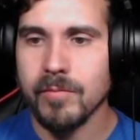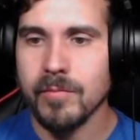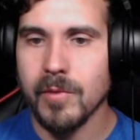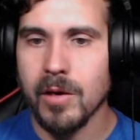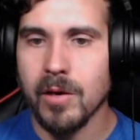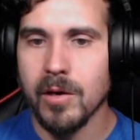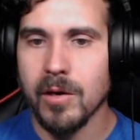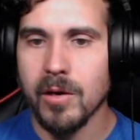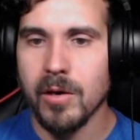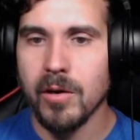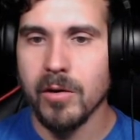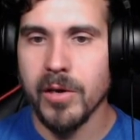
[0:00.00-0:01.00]

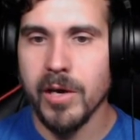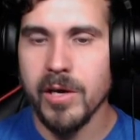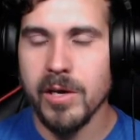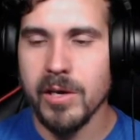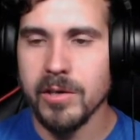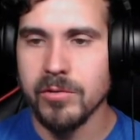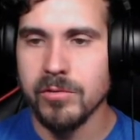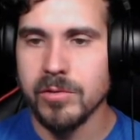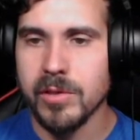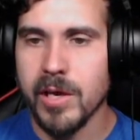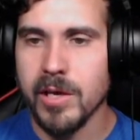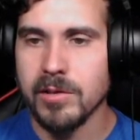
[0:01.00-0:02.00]
Uh, okay, use
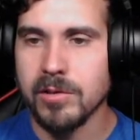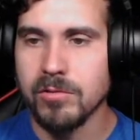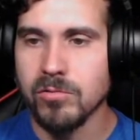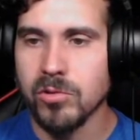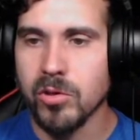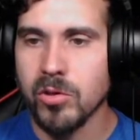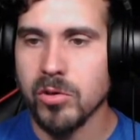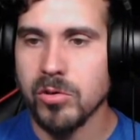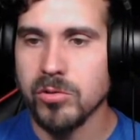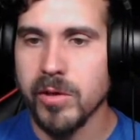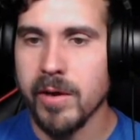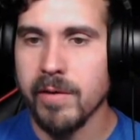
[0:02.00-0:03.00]
A to look
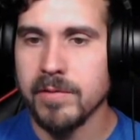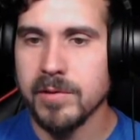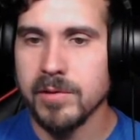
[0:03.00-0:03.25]
left.